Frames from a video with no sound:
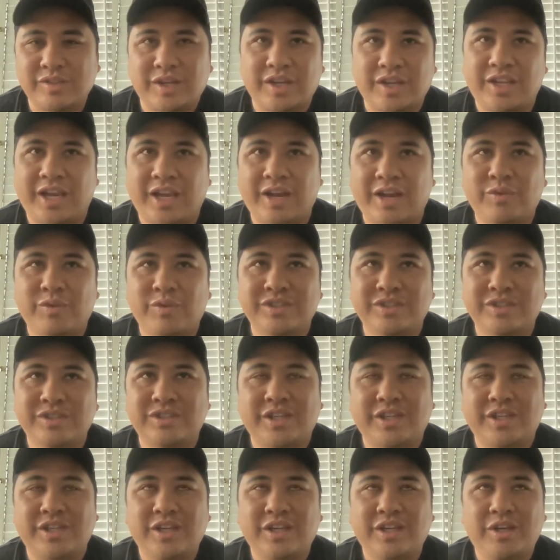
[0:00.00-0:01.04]
Like everyone
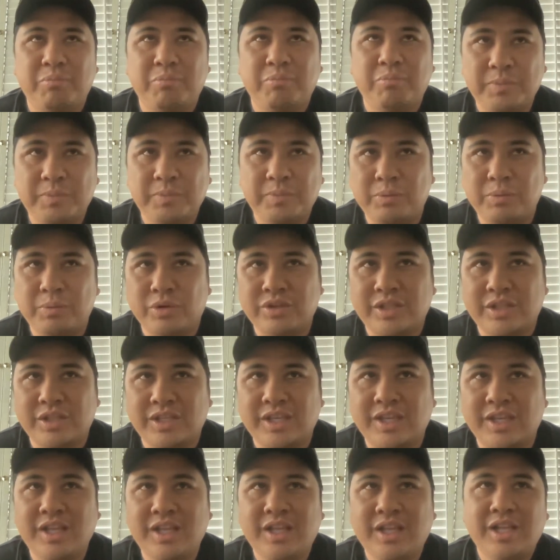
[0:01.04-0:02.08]
is, most people are
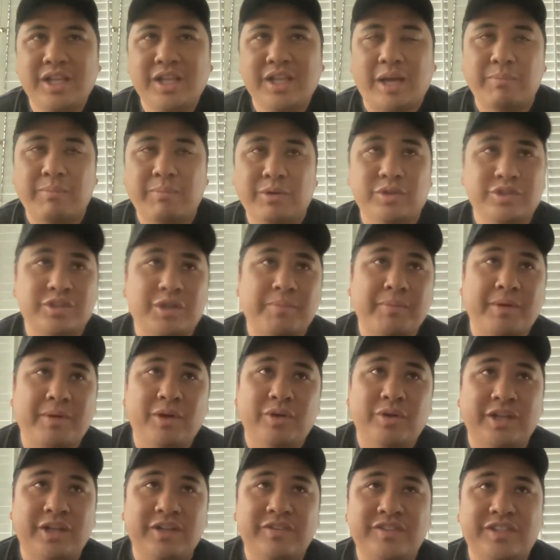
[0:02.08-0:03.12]
thinking, I'm going to start my
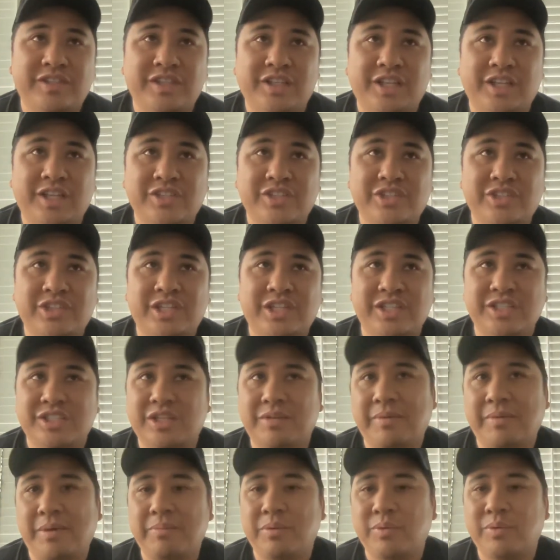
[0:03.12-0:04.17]
own NFT collection and it's
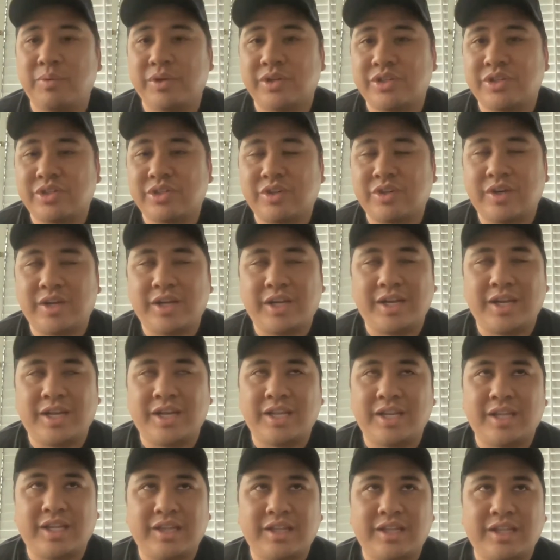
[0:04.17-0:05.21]
going to make me rich, right? And
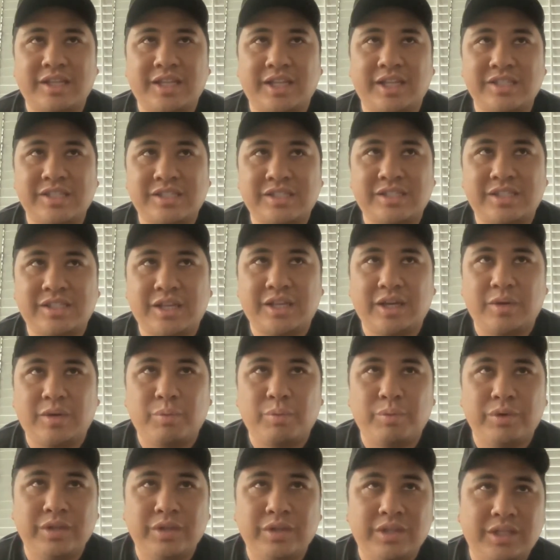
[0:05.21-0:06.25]
I, I think that's uh,
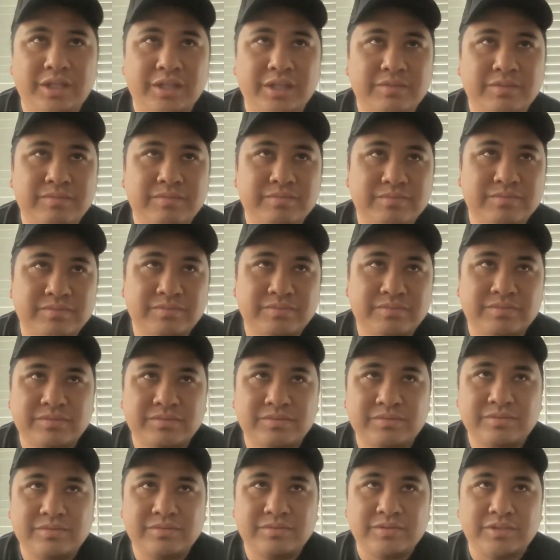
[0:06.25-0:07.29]
really,
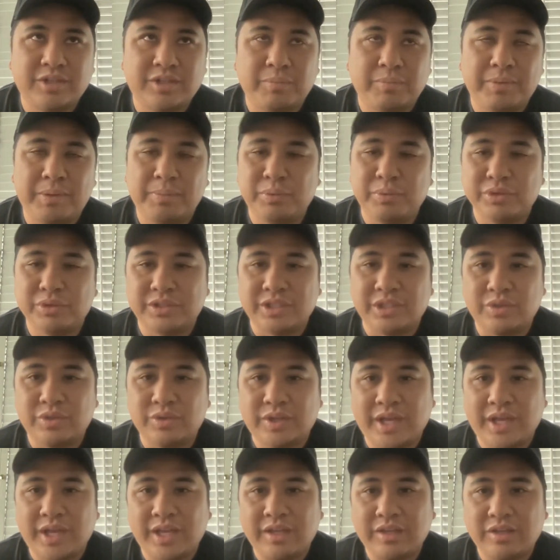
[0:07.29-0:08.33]
you know, people see through
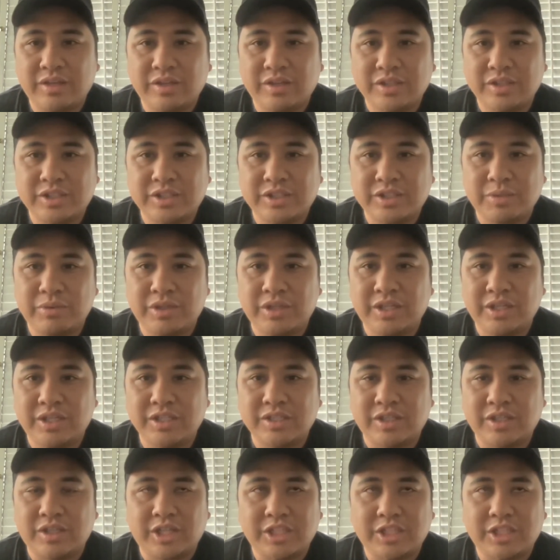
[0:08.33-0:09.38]
that. You know, this community
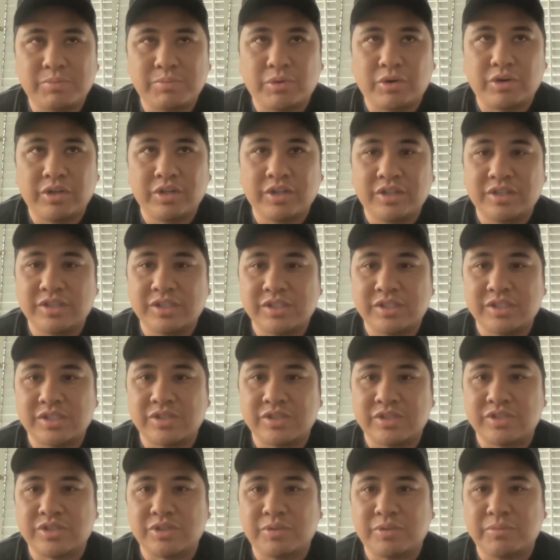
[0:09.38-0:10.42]
is a lot smarter since
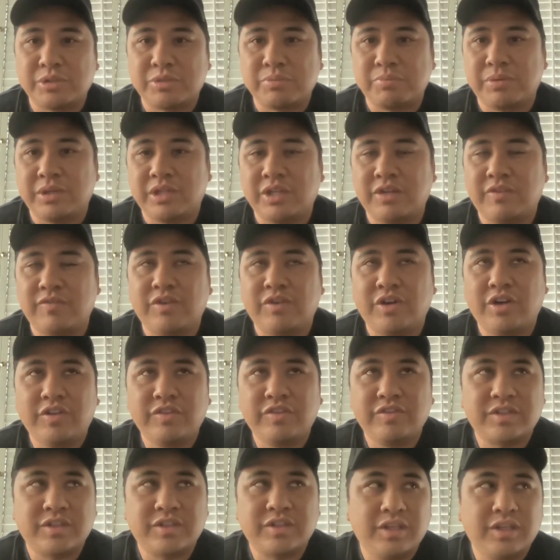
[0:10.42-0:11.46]
there's so much money
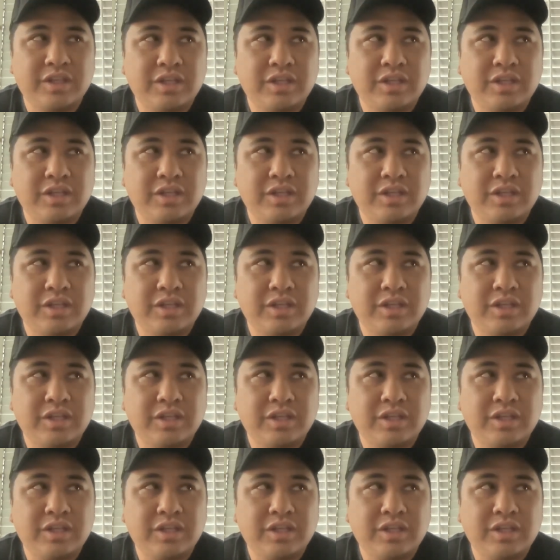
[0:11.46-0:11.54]
involved.